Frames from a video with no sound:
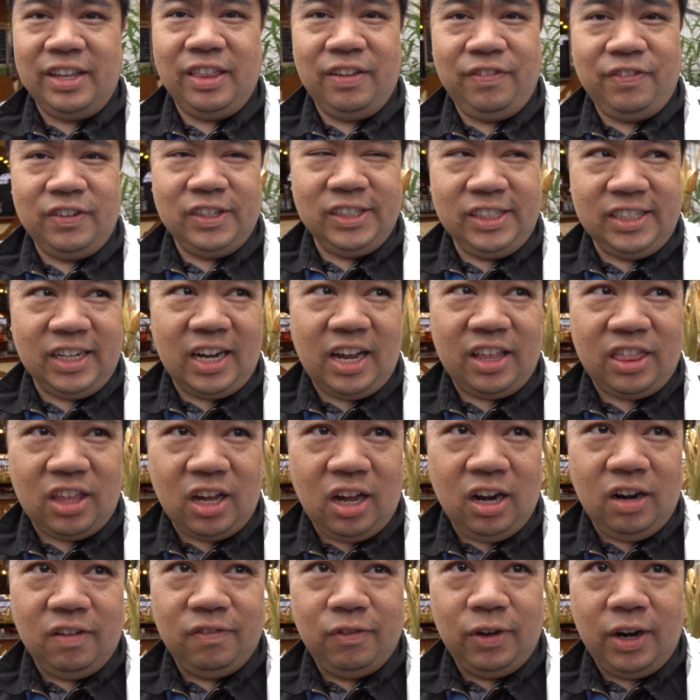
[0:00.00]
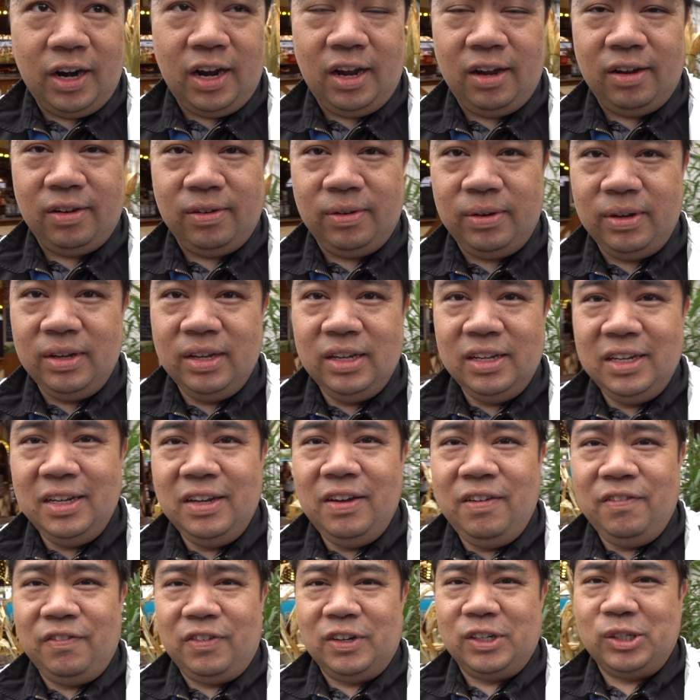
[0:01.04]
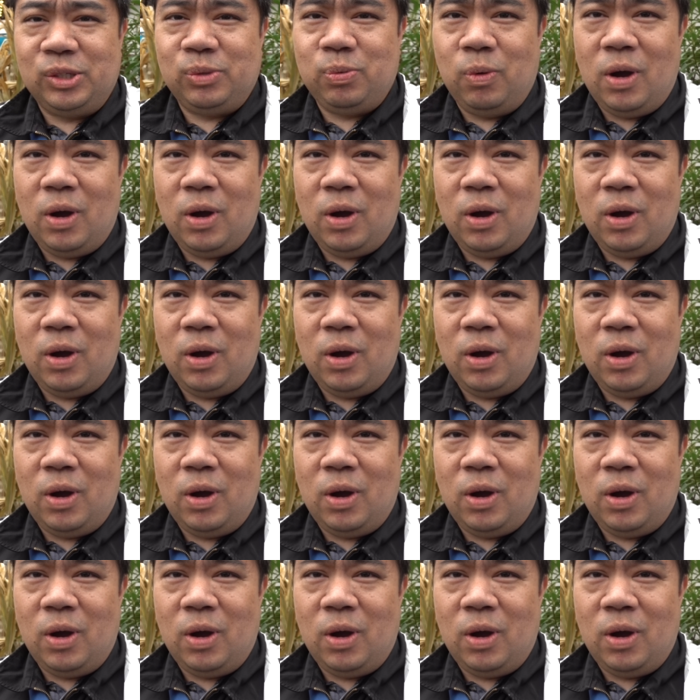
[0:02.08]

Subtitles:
The first thing I thought of when I first